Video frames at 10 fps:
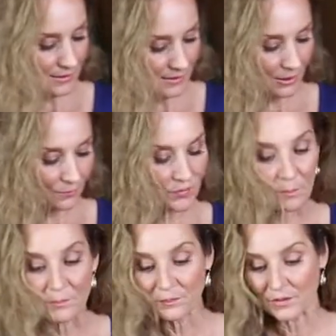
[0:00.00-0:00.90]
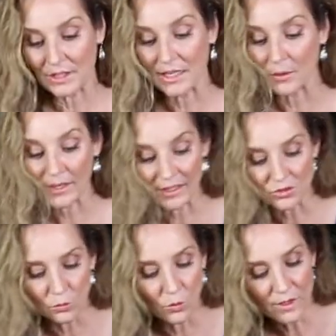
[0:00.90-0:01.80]
So and
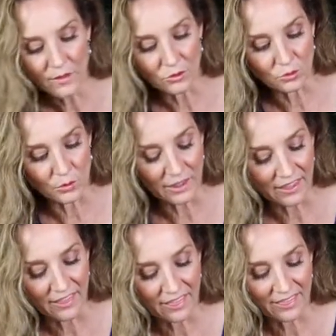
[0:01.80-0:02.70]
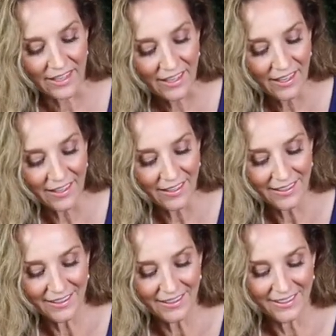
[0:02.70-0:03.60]
it's one of those really thick
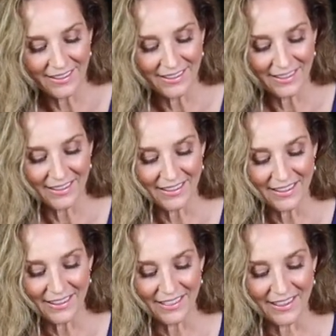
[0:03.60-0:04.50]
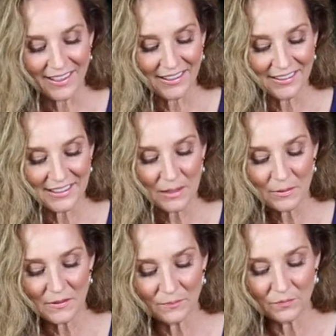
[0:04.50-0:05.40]

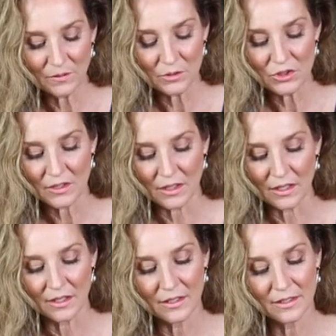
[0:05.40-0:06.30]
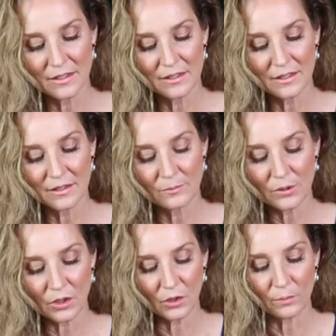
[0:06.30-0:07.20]
dips. I'm just gonna
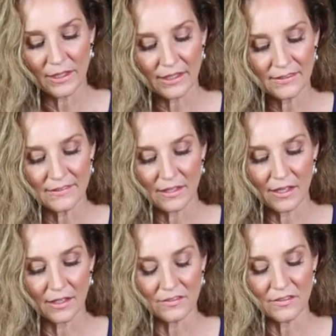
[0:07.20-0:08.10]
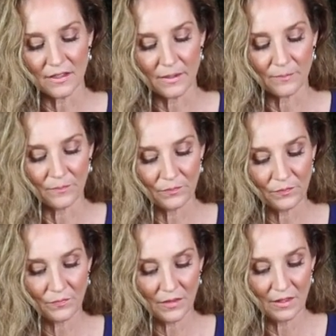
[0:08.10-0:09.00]
put a little piece on some
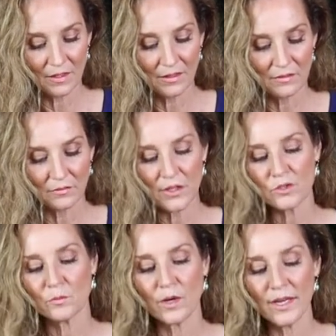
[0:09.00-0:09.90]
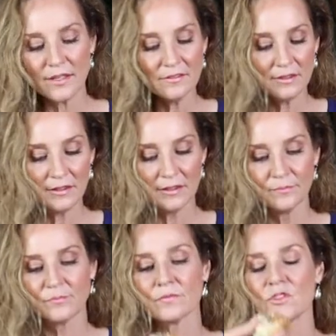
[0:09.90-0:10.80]
fresh bread,
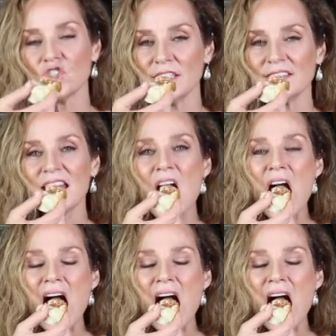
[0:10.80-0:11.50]
cheesy.